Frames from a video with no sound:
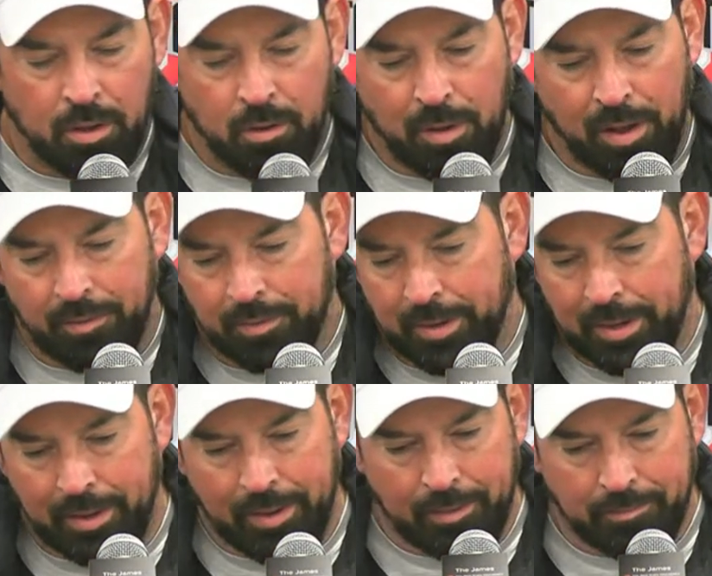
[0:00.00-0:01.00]
Well,
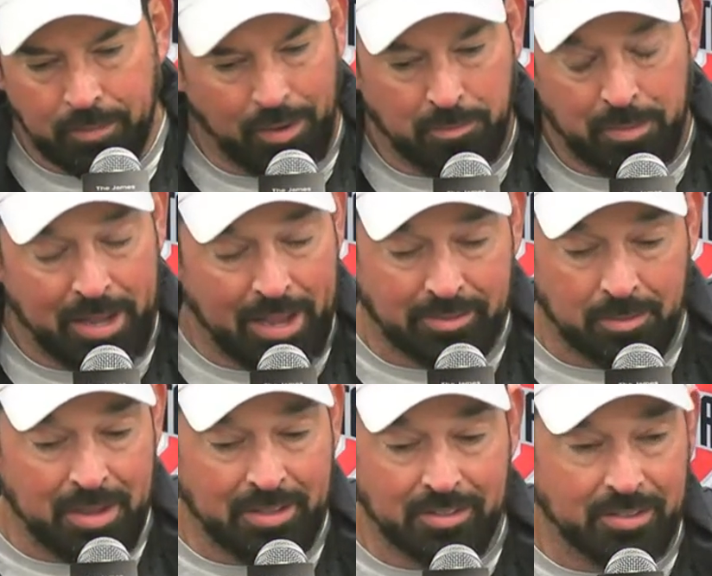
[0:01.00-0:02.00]
you know, everybody has to
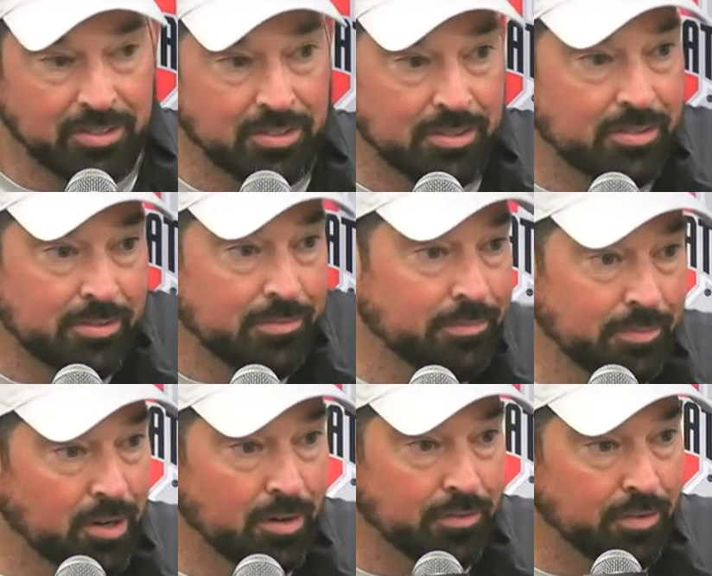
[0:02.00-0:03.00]
make decisions,
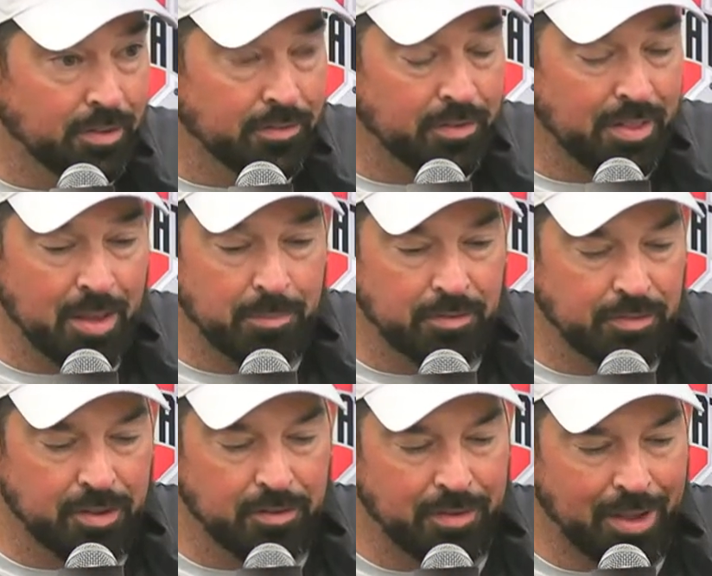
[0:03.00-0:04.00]
you know, for them and for
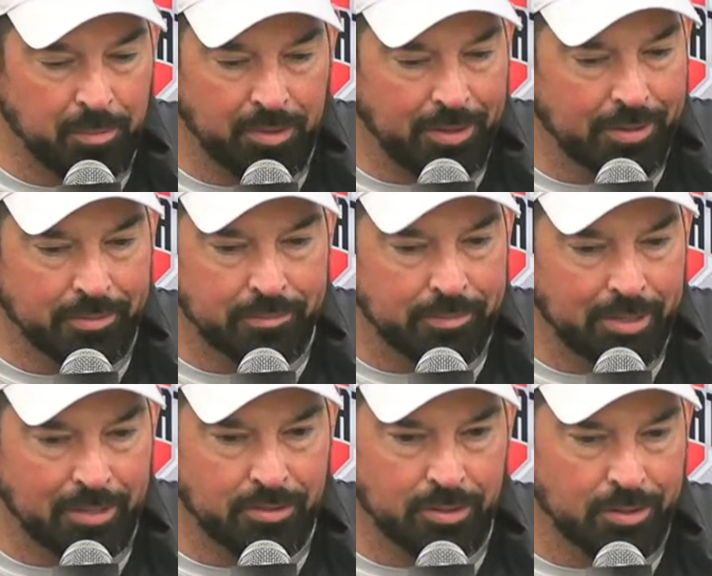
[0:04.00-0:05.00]
their family.
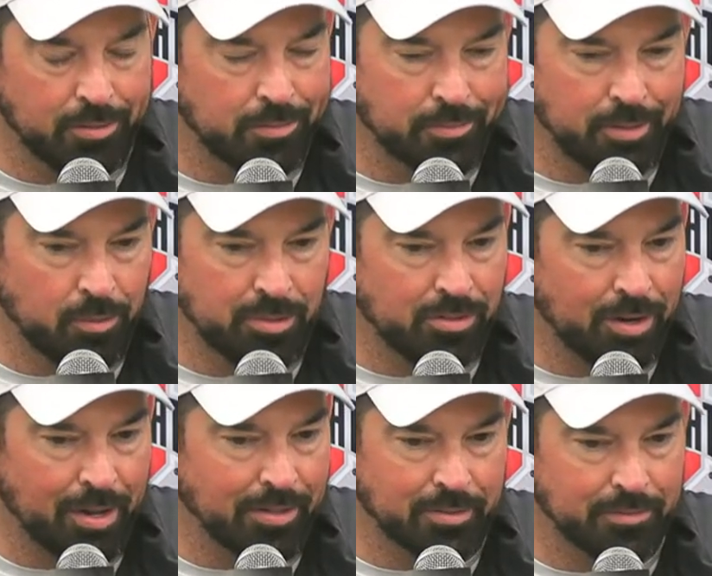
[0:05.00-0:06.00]
And so, you know, we try
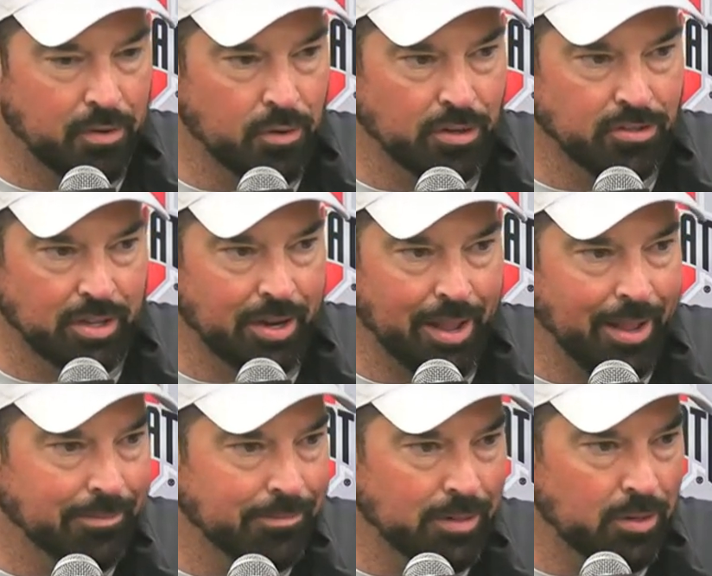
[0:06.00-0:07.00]
not to focus on
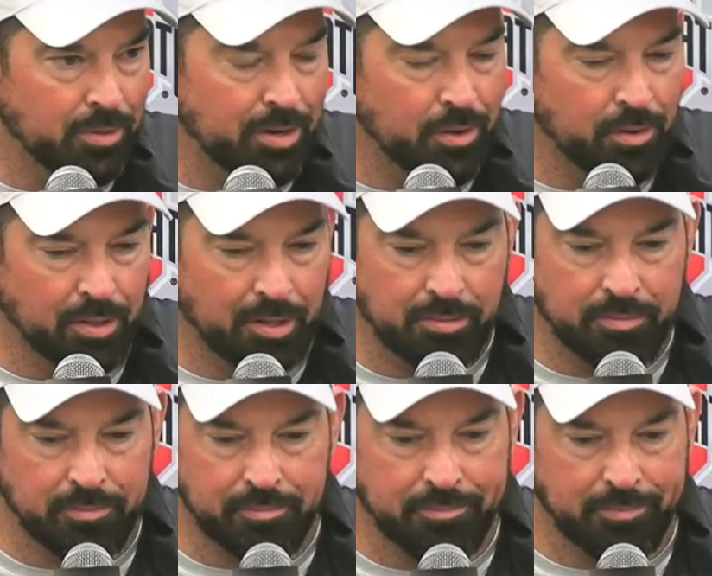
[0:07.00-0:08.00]
that. You know, we know that,
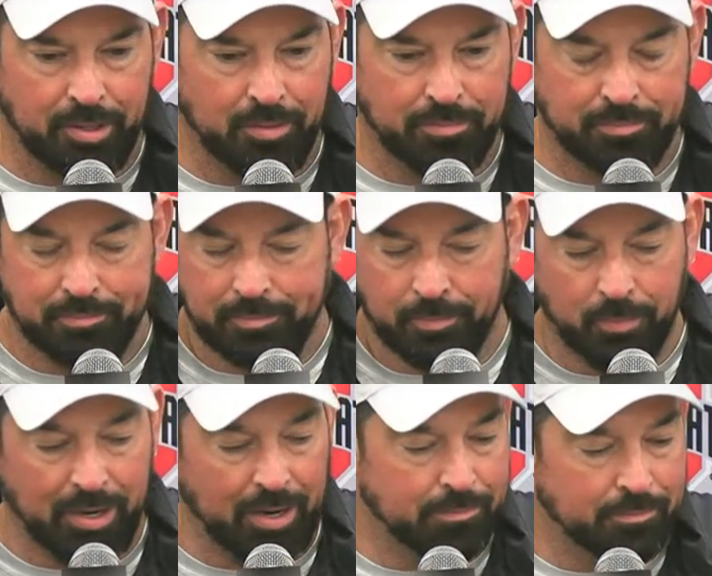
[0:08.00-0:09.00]
you know,
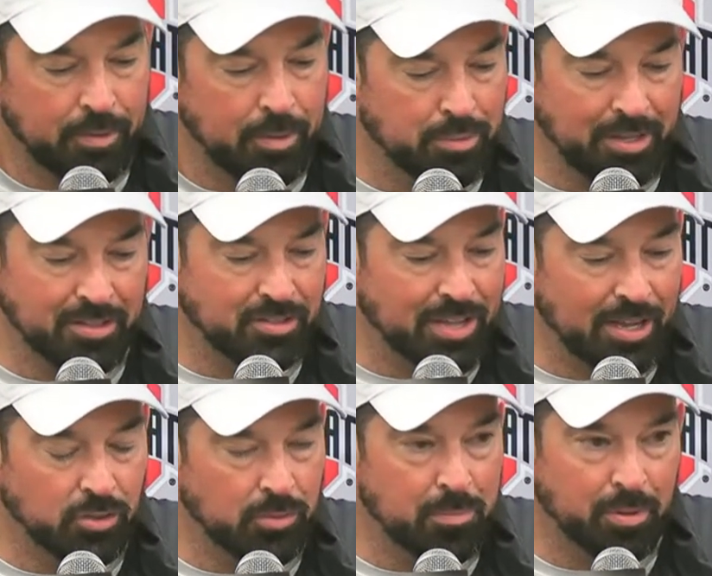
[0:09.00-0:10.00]
we're going to play the
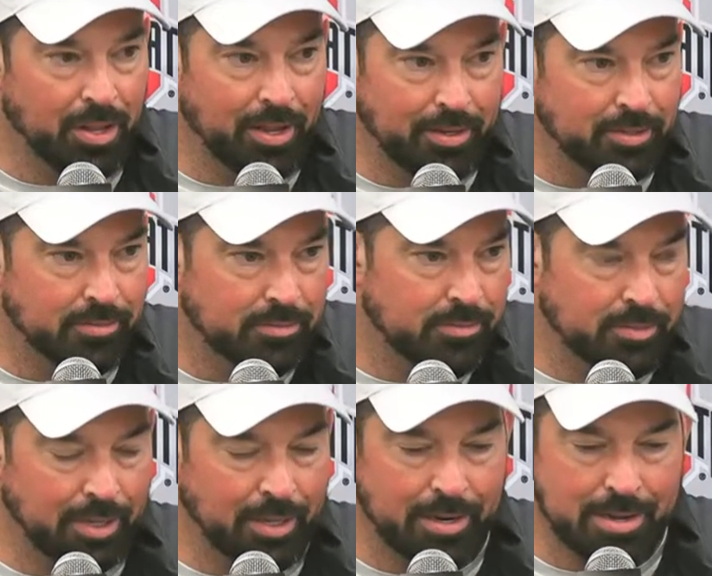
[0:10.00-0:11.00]
schedule we play, and
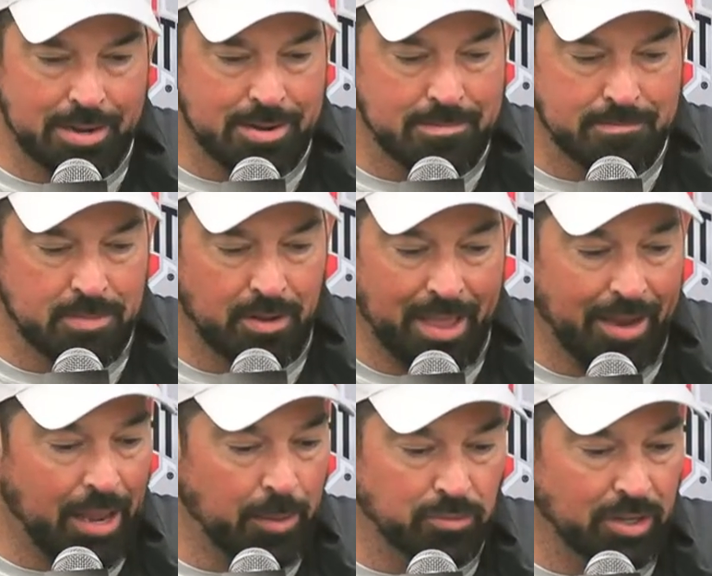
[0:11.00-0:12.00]
you know, that
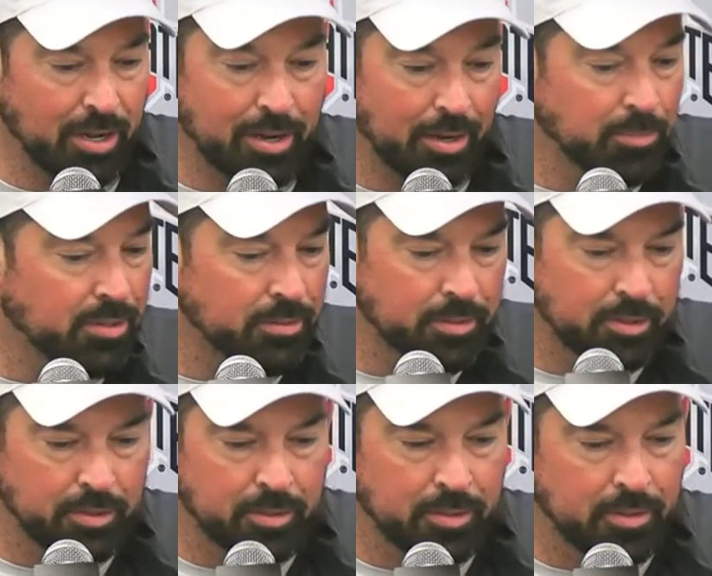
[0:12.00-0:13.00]
game's going to come, and
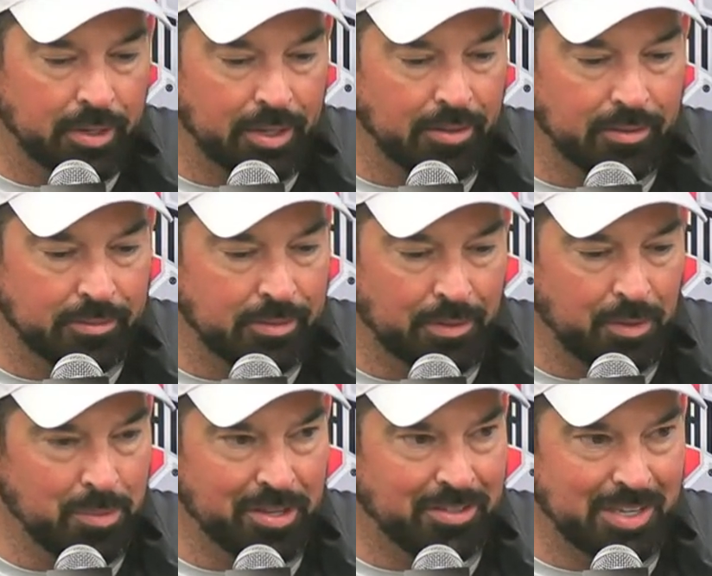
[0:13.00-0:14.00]
you know,
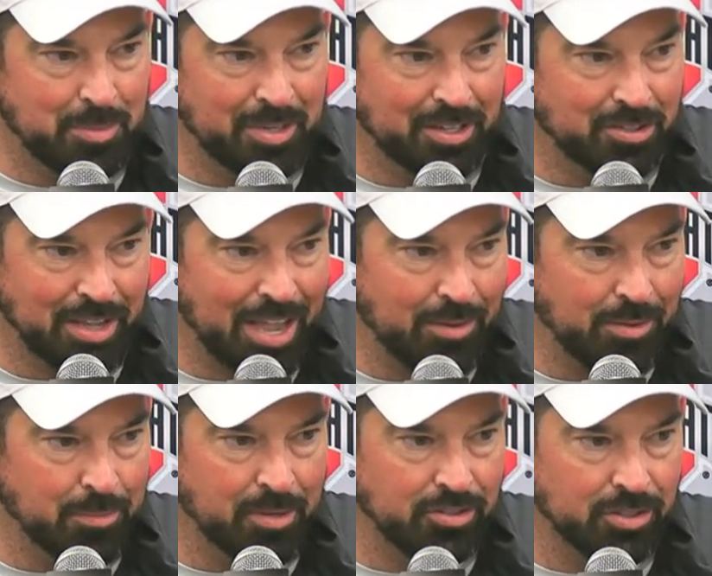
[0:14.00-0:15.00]
there'll be a team on the other side with
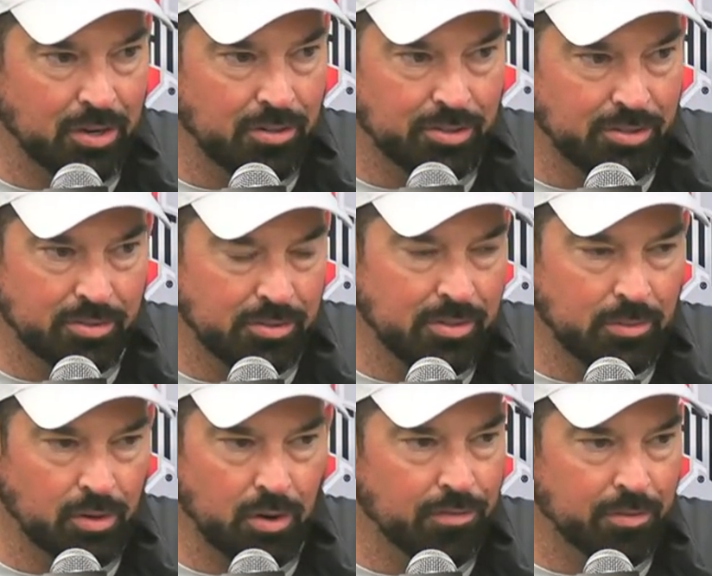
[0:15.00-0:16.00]
a bunch of coaches, and
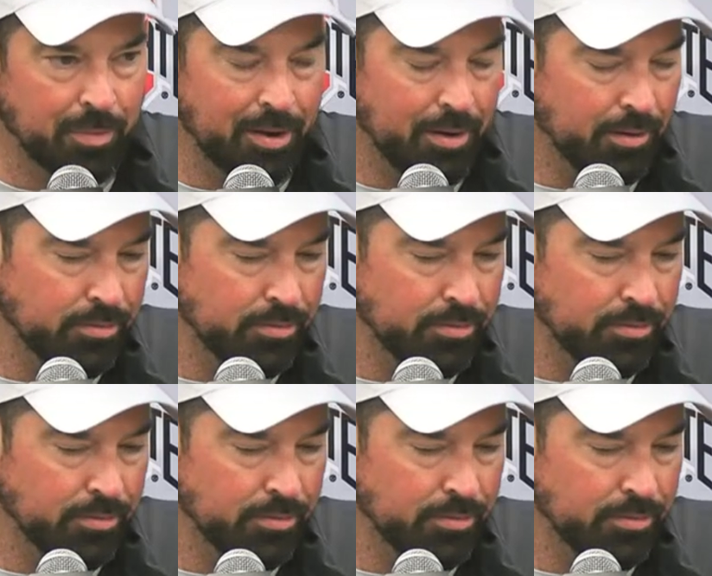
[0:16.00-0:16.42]
we'll go from there.